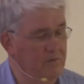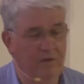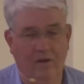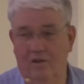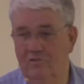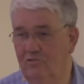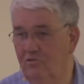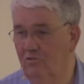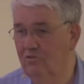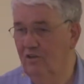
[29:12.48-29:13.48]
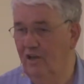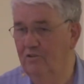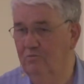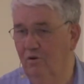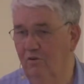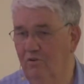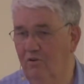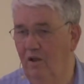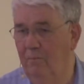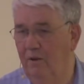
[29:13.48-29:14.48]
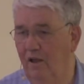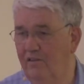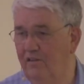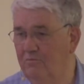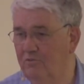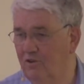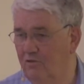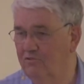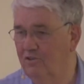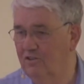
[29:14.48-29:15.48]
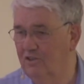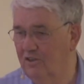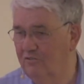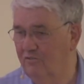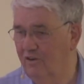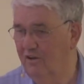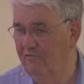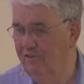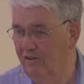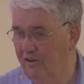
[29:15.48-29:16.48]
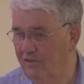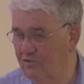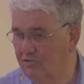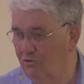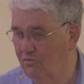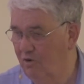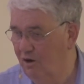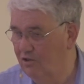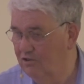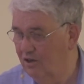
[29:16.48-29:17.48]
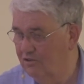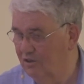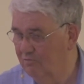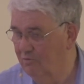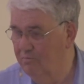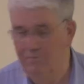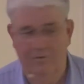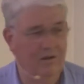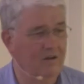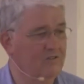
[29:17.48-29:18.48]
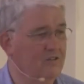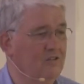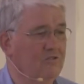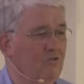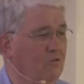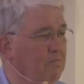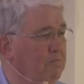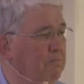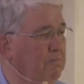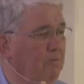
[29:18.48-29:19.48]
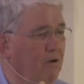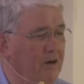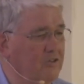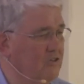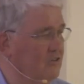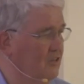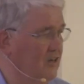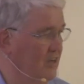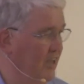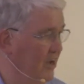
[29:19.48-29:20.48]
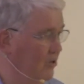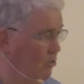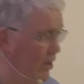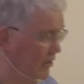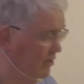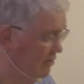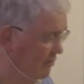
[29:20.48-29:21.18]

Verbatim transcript: be because those guys were applied themselves successfully in filling the stone water jars. It will be because he's so gracious that he can't quit.